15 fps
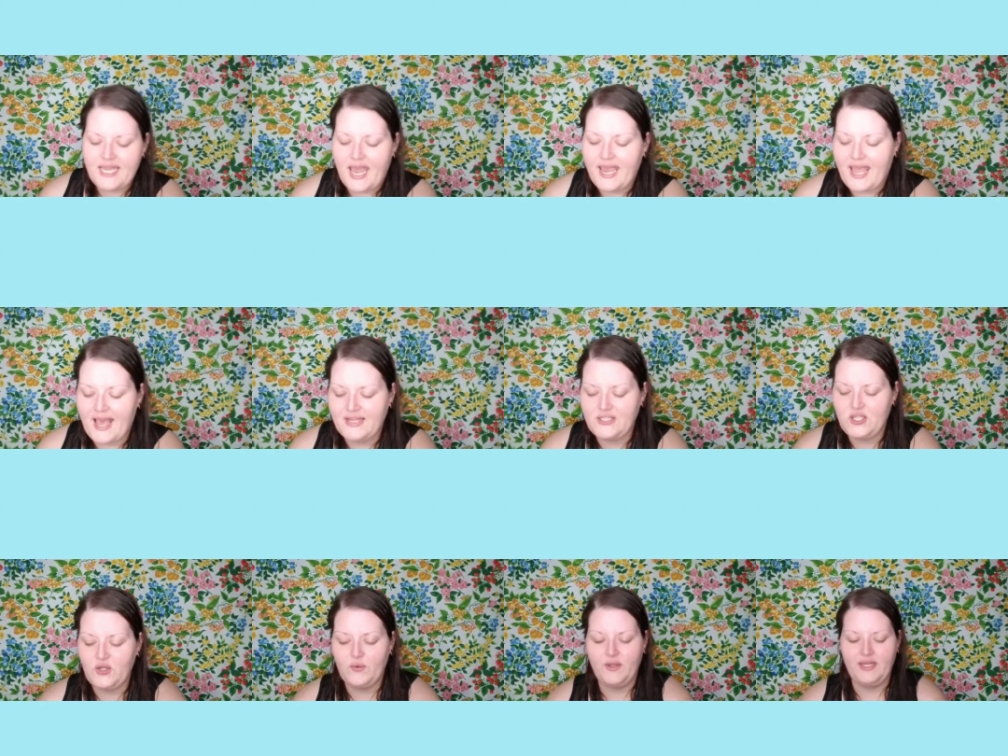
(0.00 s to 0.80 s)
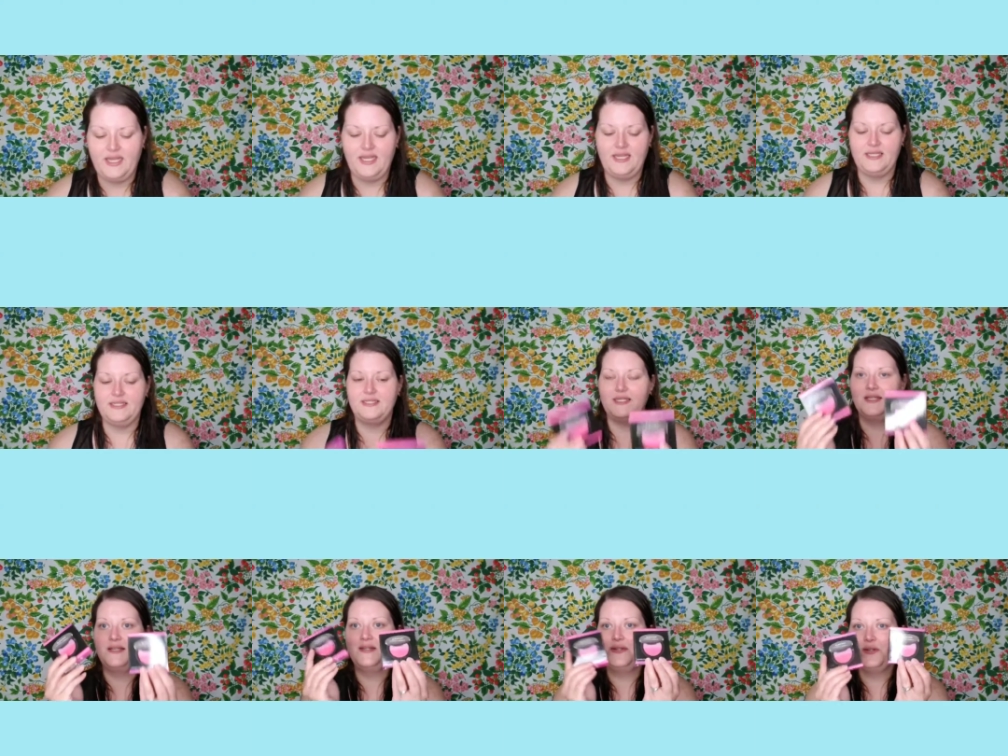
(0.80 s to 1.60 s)
I got two of these
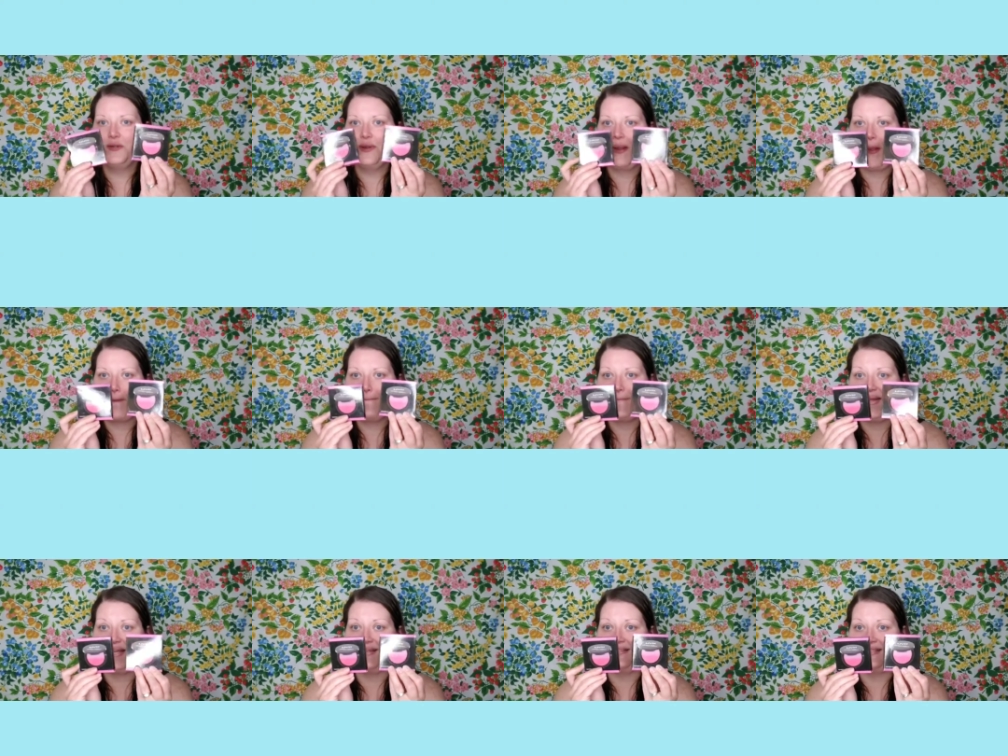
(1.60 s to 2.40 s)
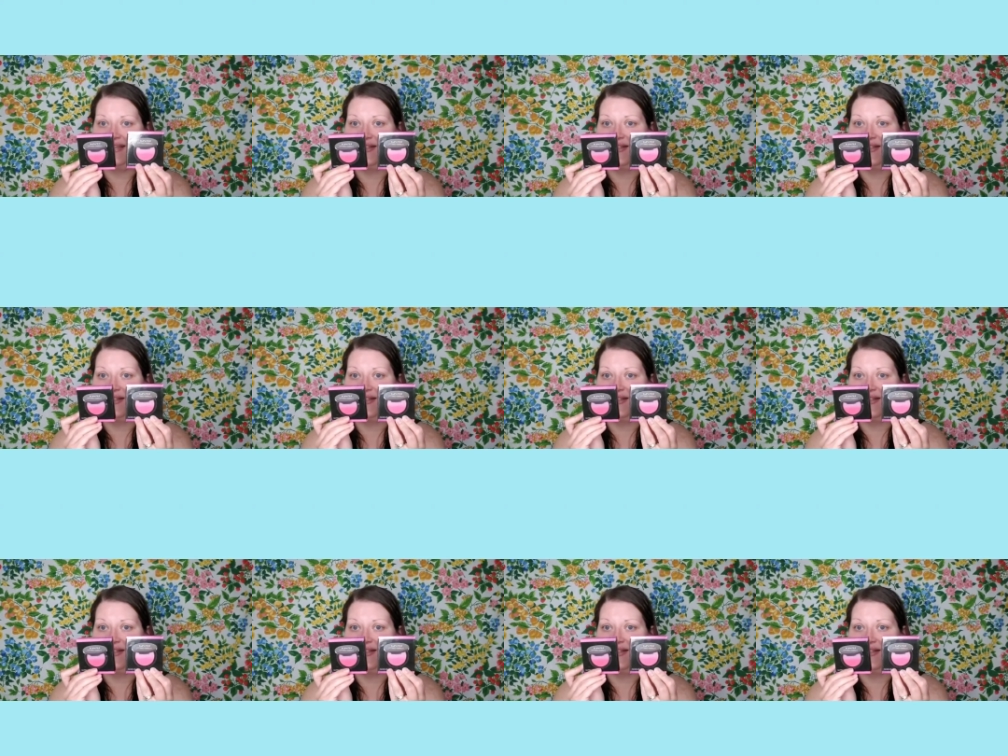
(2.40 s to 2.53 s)
because they